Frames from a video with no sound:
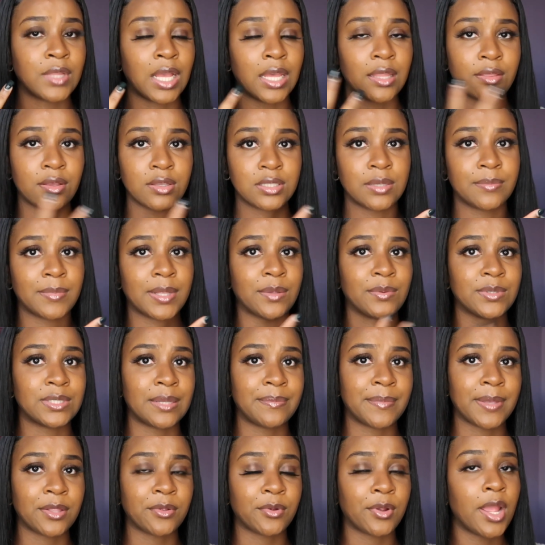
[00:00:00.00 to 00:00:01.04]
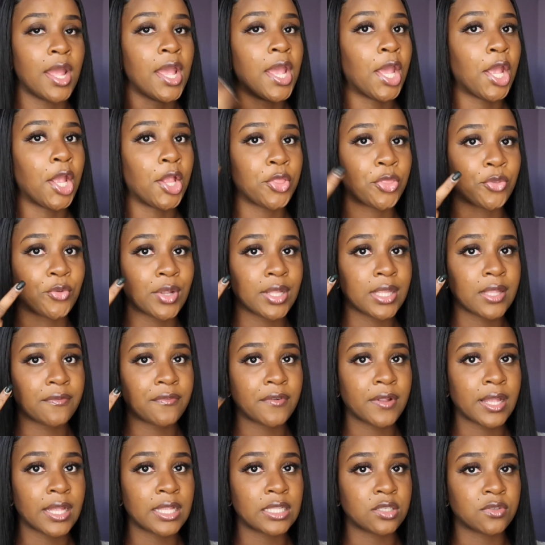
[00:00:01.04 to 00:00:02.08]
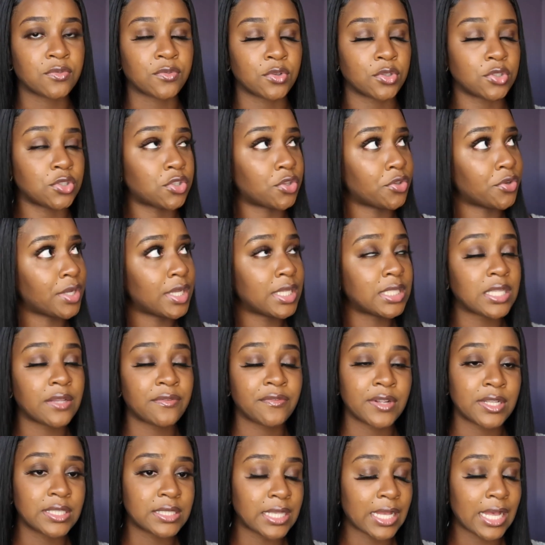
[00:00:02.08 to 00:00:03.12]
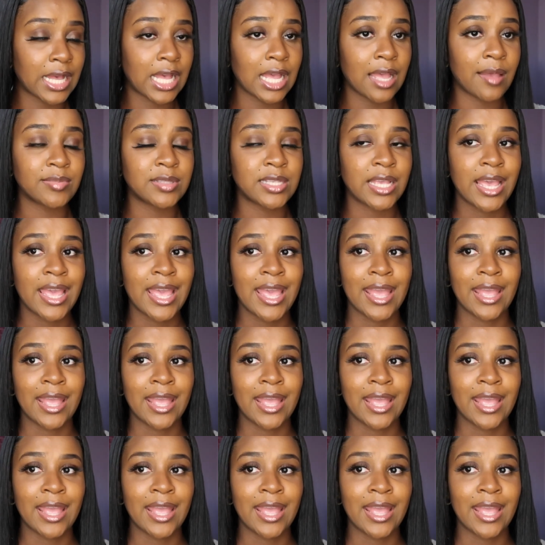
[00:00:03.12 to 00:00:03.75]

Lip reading: I thought somebody was at my door. In 3 different intervals, 3 different times,